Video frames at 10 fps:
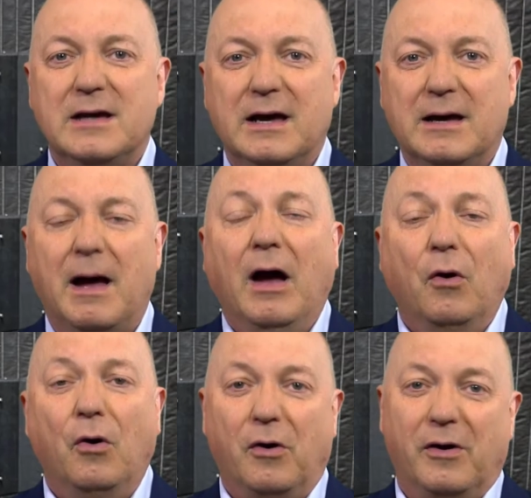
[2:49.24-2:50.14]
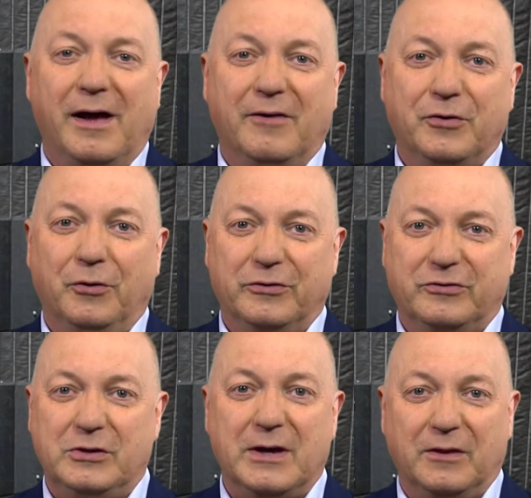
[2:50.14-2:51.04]
Uh, or, of
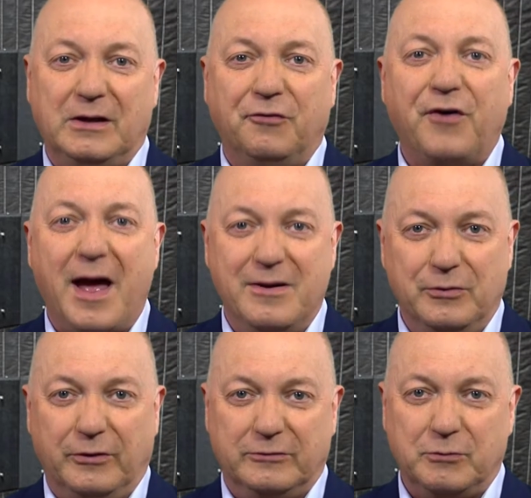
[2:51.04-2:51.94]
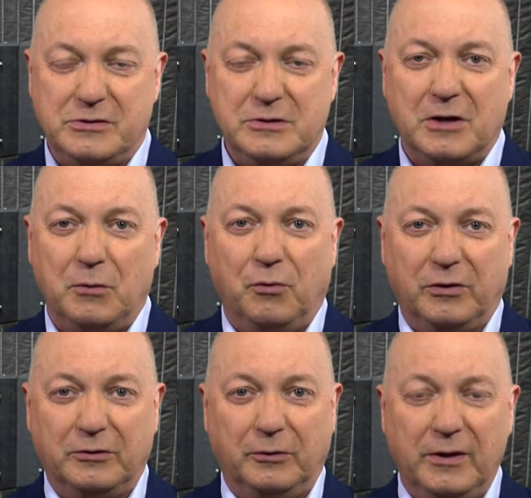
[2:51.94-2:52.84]
course, you get the fan noise, which you don't
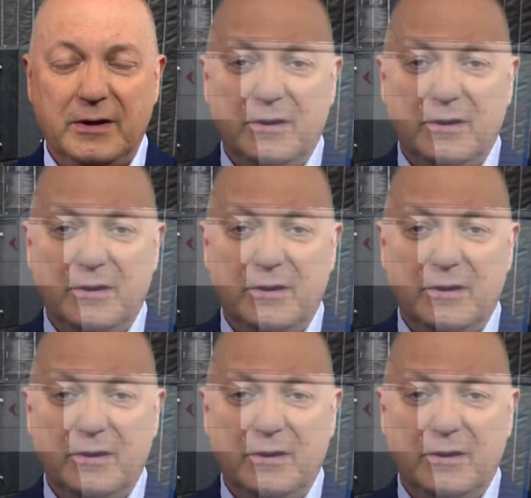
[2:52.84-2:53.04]
want at all.